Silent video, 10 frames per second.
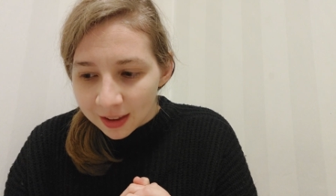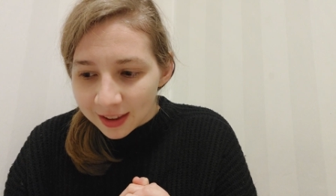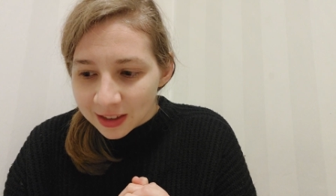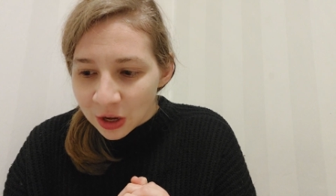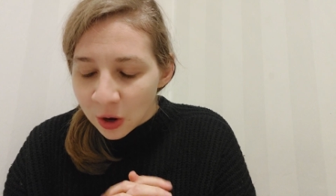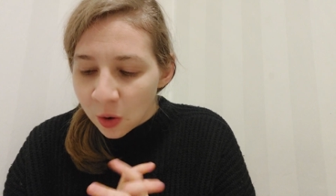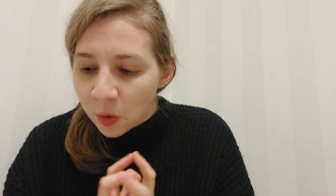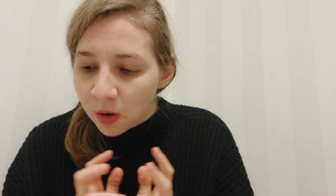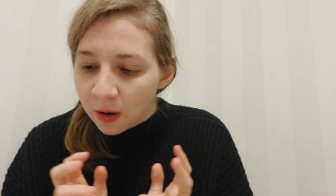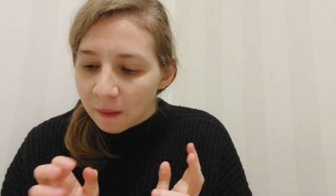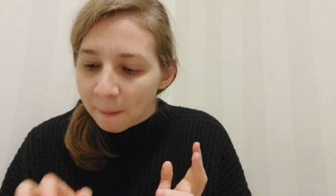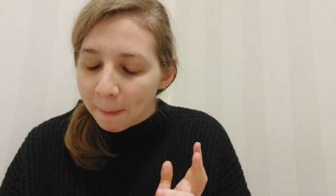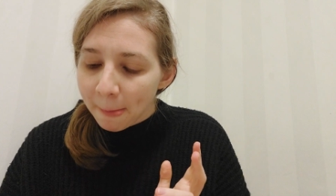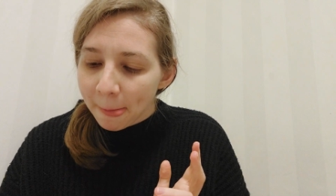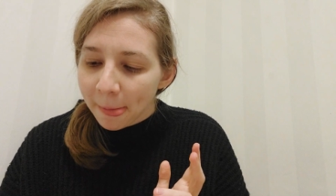So
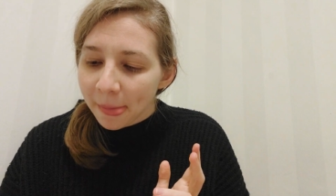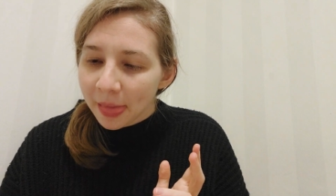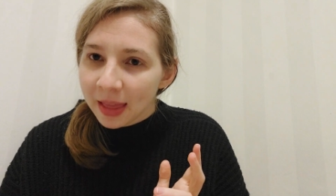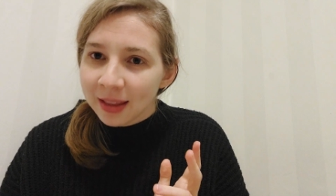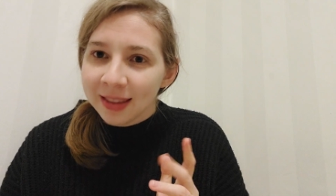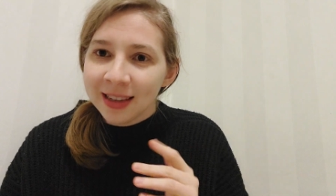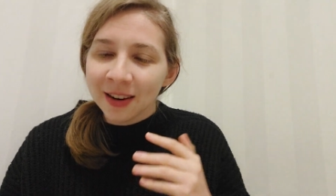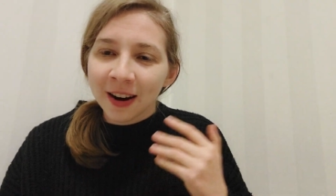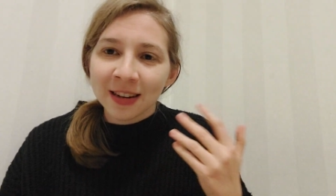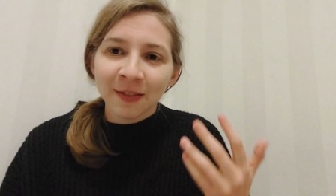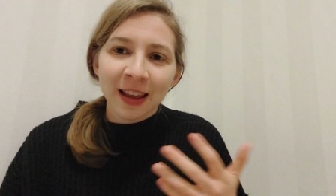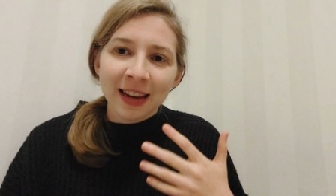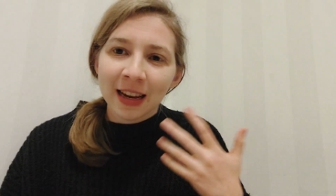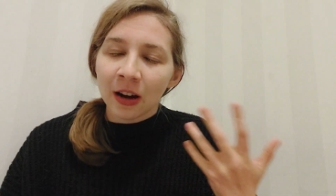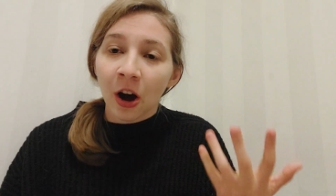these are kind of
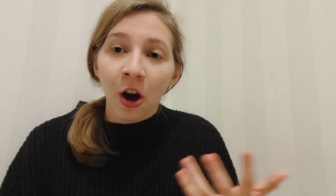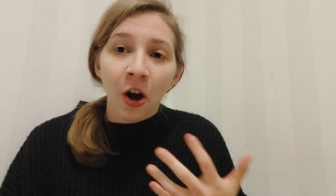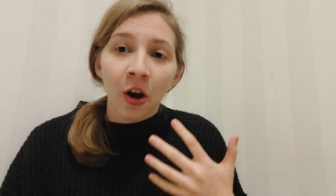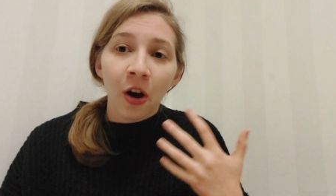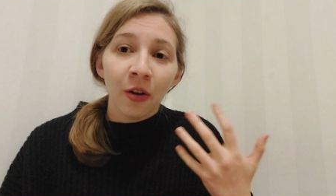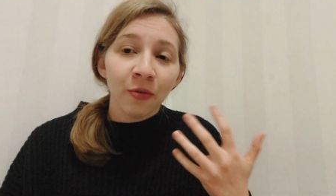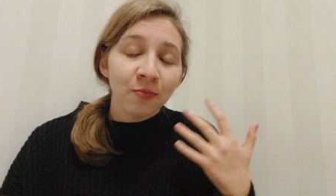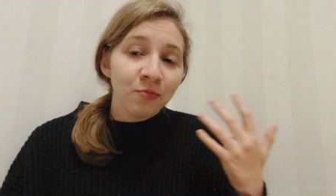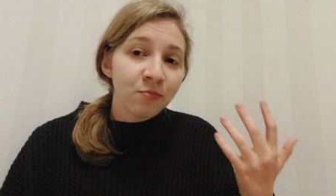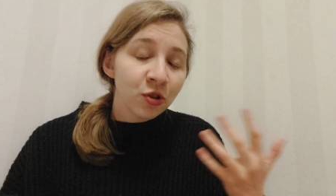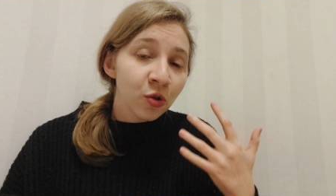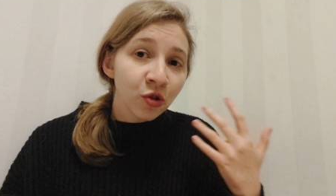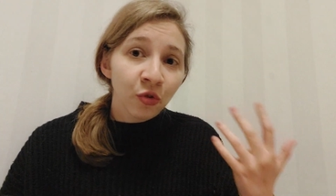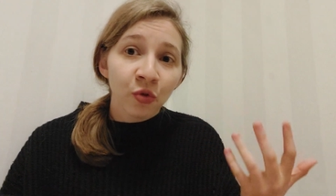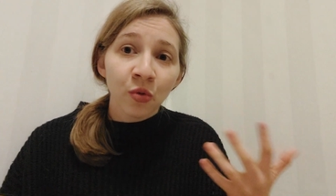like
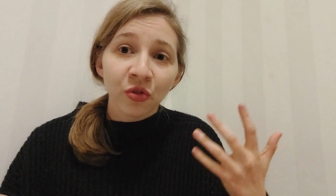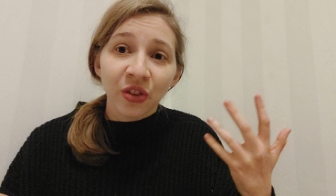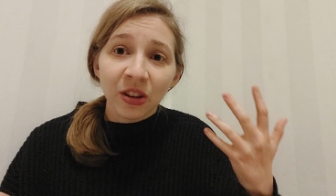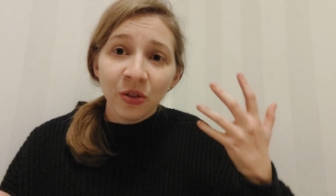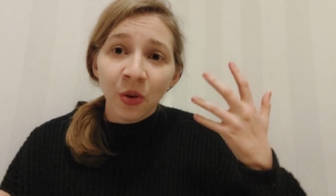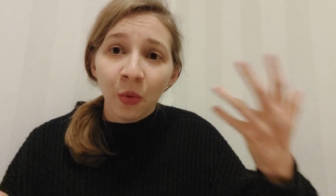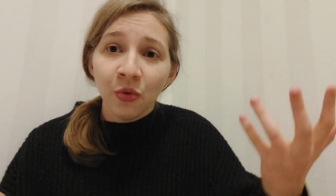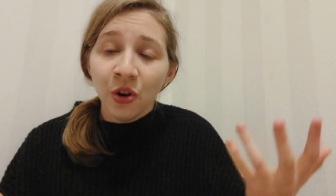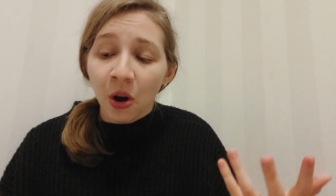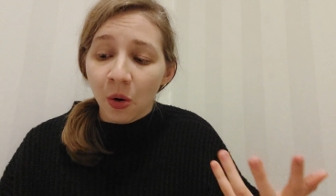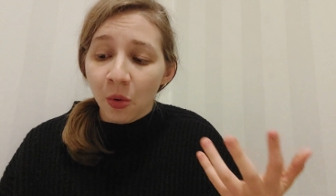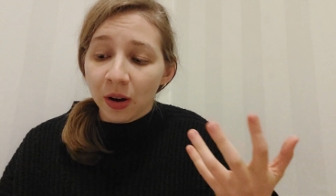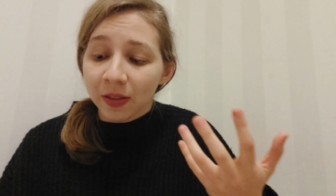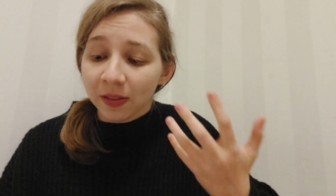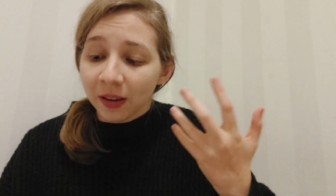social rules that you don't know
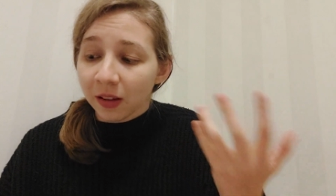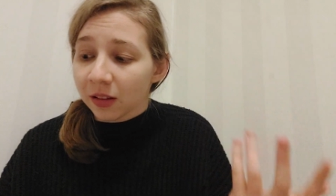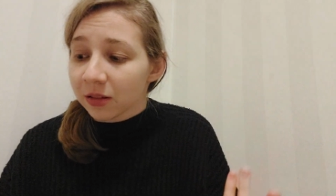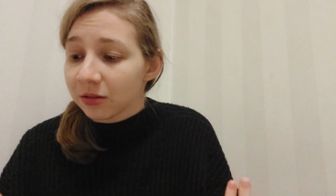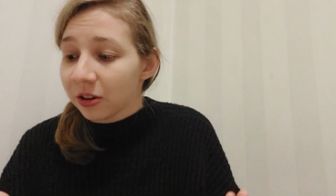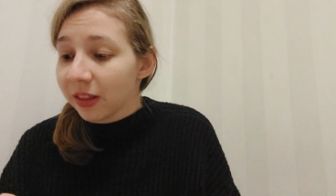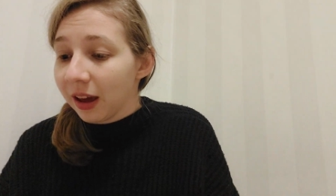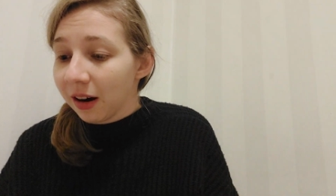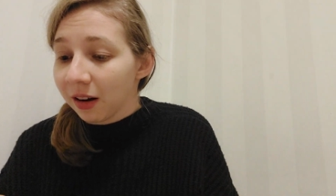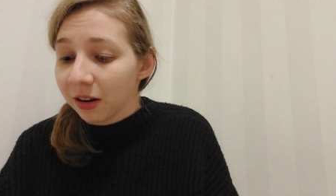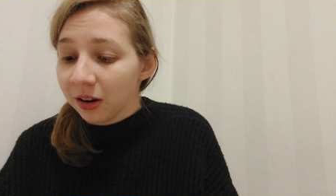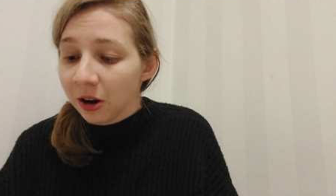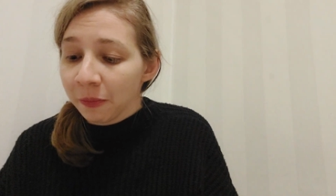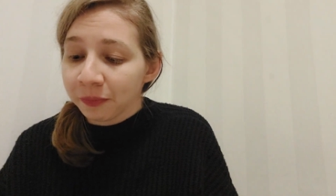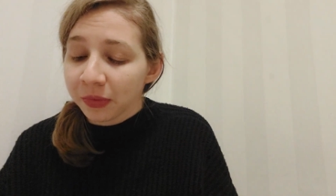until you're there,
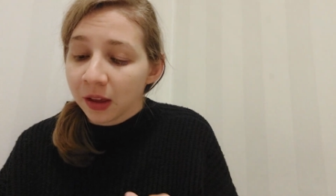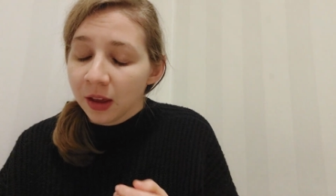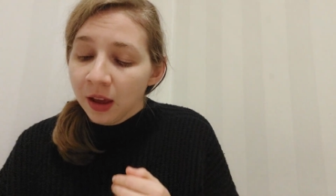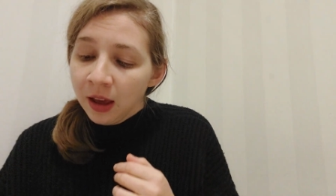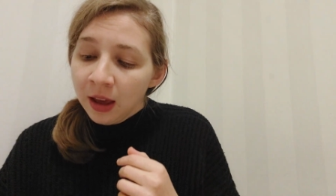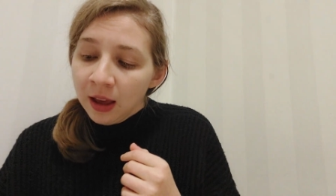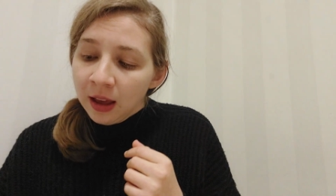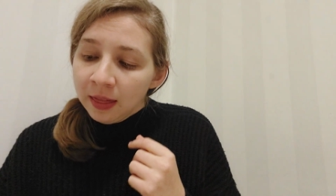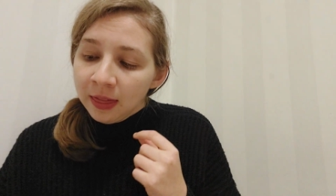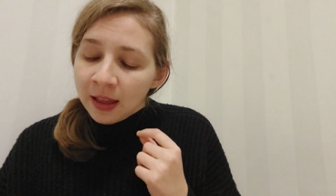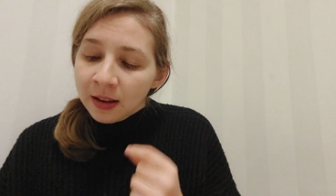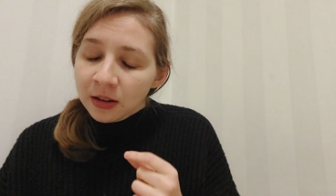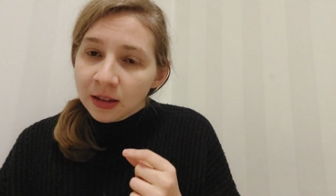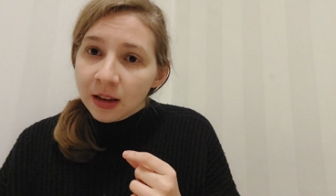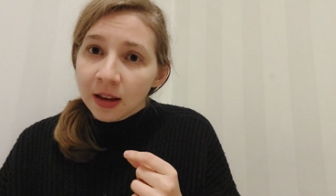Then
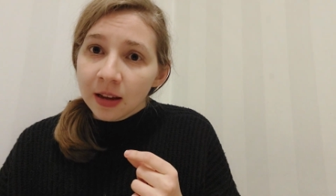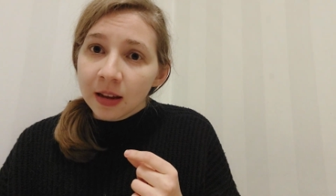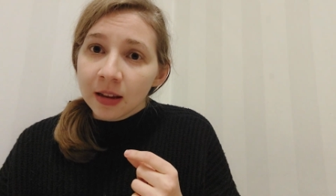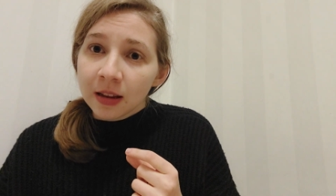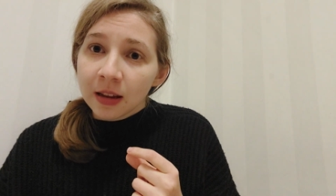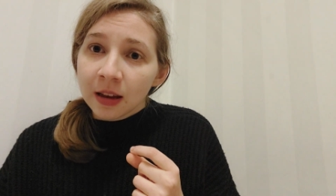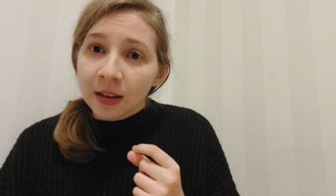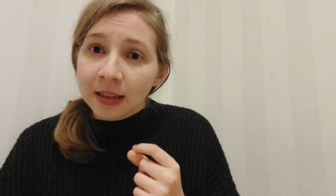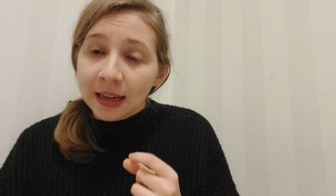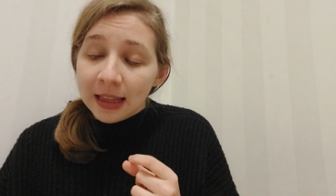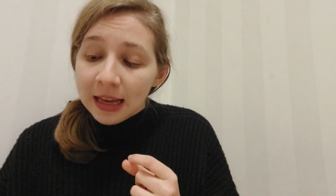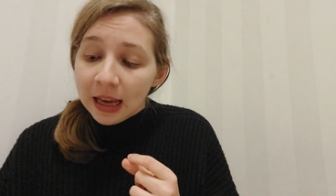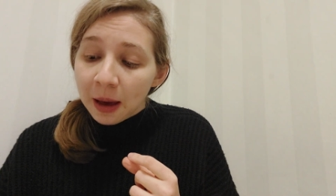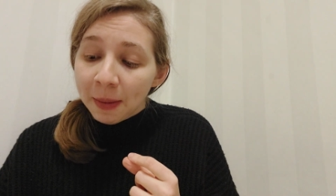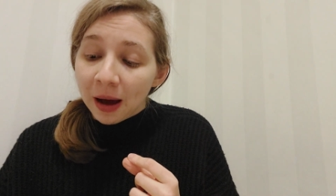there's a technique
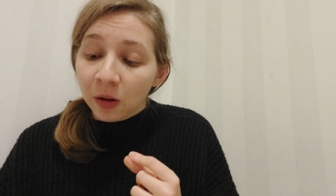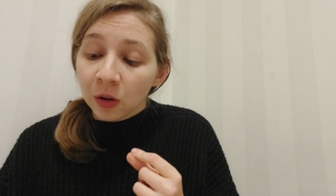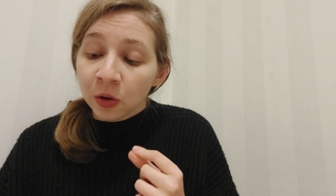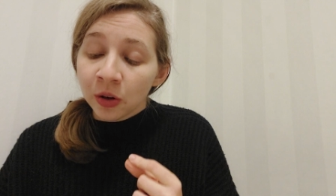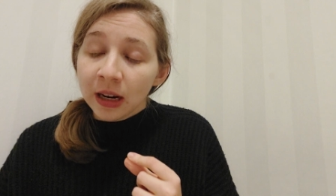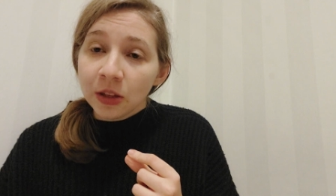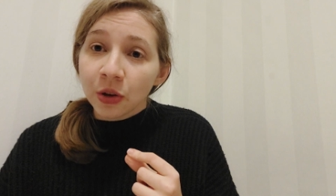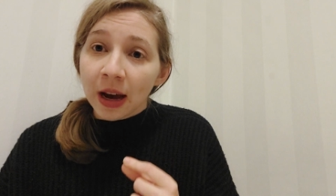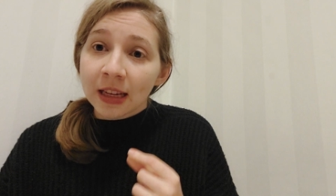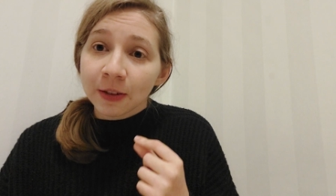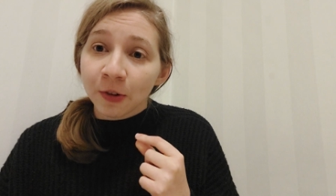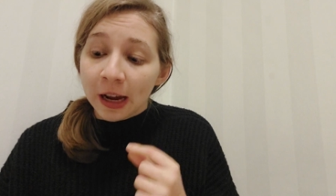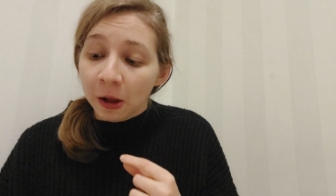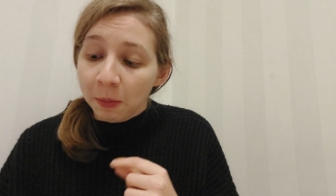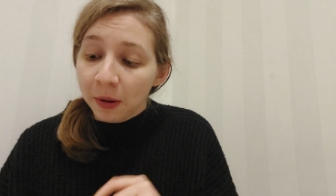about learning to ask for
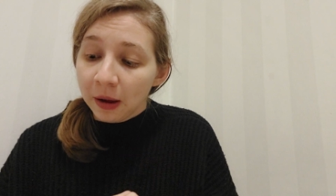help.